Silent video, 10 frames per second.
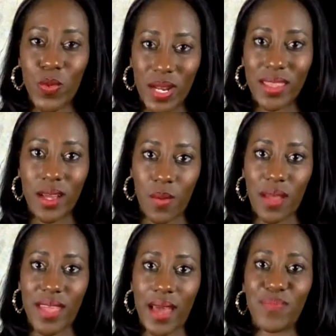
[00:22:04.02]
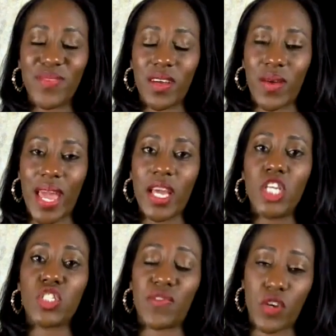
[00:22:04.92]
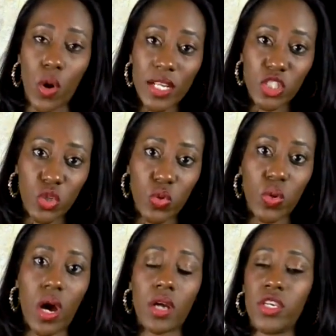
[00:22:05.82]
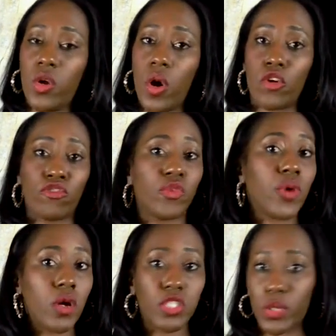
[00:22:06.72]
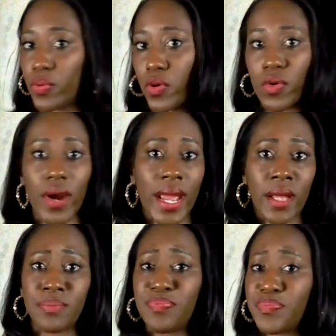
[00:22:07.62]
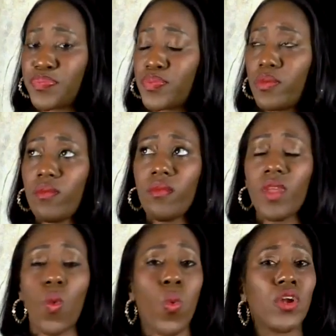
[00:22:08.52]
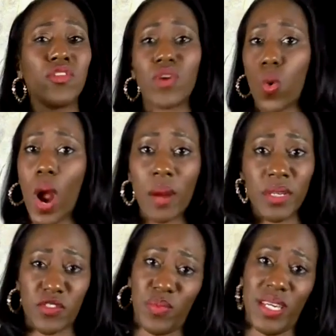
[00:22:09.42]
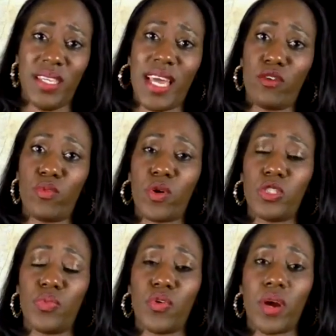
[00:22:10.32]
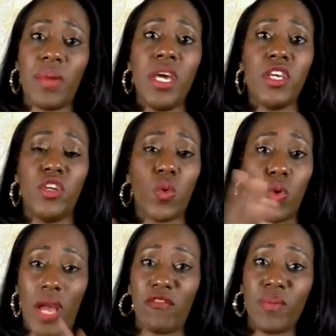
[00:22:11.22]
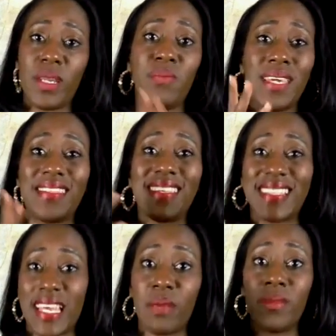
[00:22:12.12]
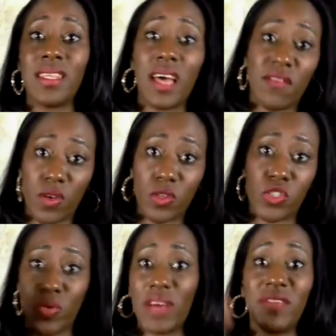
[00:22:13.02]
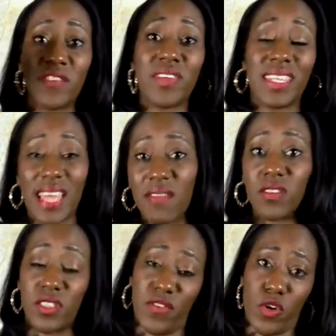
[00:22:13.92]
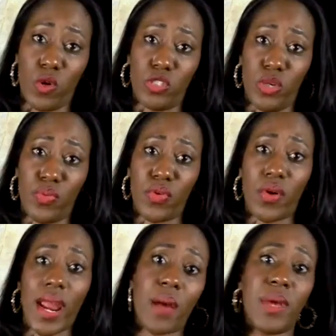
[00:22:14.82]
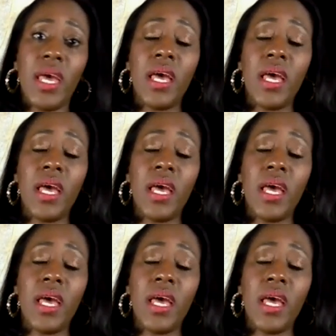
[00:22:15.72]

want to think about that. Okay, so if you're going to do, a group coaching program, what are the requirements for being in that group coaching program? Will everybody be at the same level? Do you have different levels of your coaching program?